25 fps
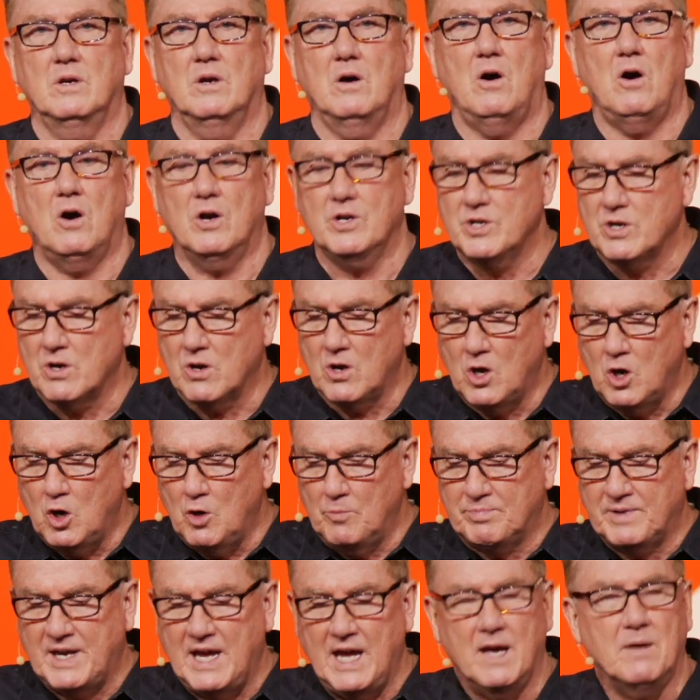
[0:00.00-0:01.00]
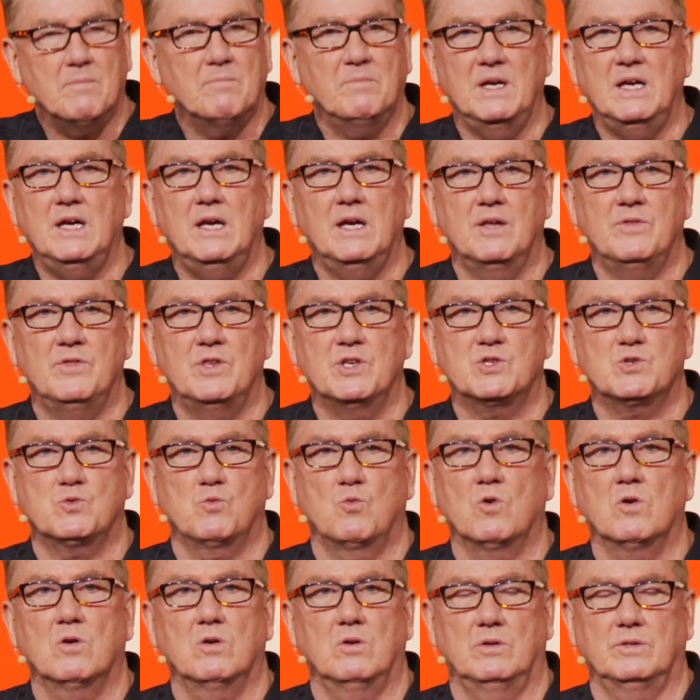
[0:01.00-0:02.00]
All your hope can't be in this
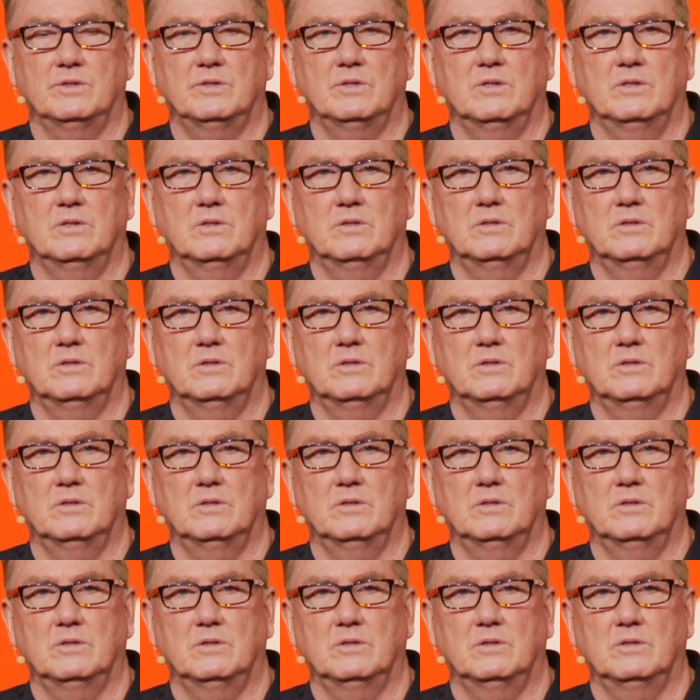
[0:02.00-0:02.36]
world.